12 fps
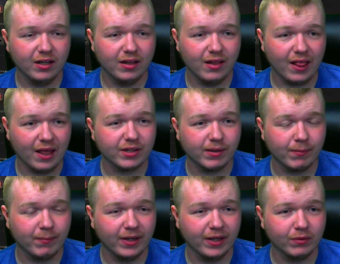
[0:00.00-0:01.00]
Last time I
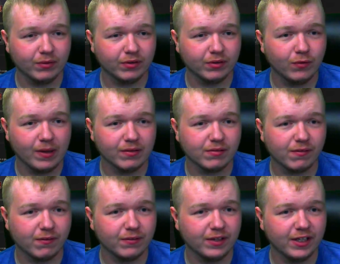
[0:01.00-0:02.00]
played it was in
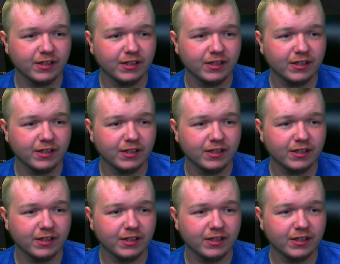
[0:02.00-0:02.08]
2013.